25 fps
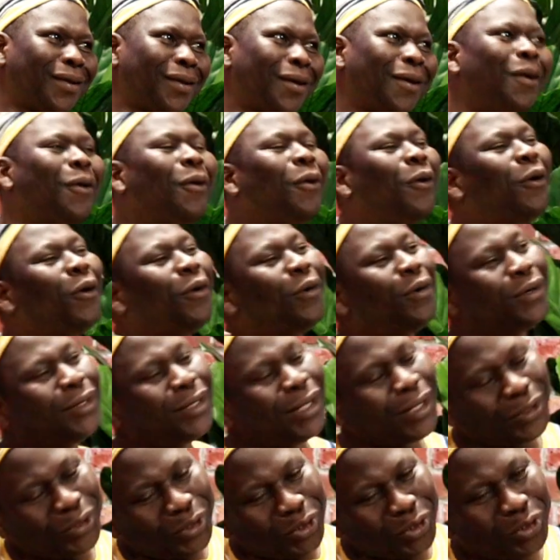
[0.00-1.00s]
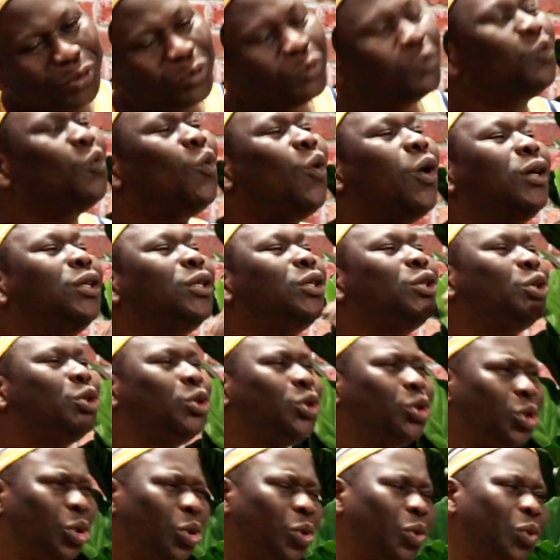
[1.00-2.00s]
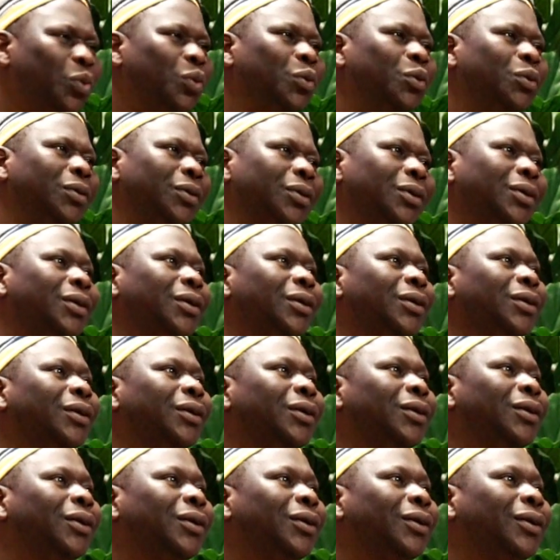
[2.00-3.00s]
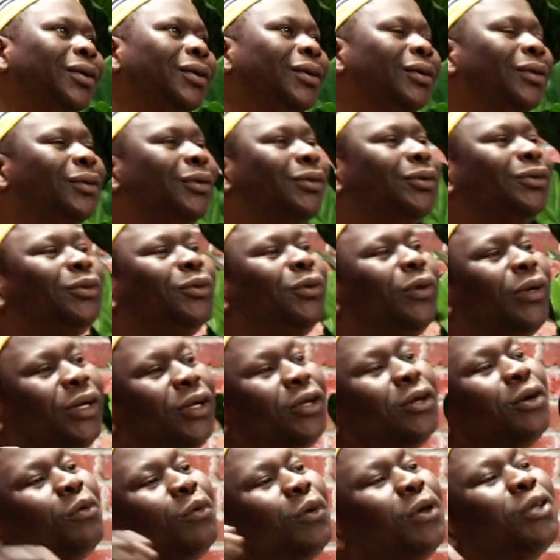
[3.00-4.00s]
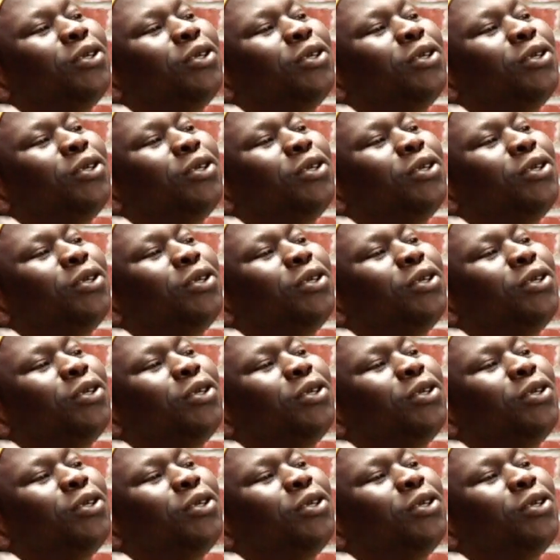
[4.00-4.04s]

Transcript: Or they just want you to hear what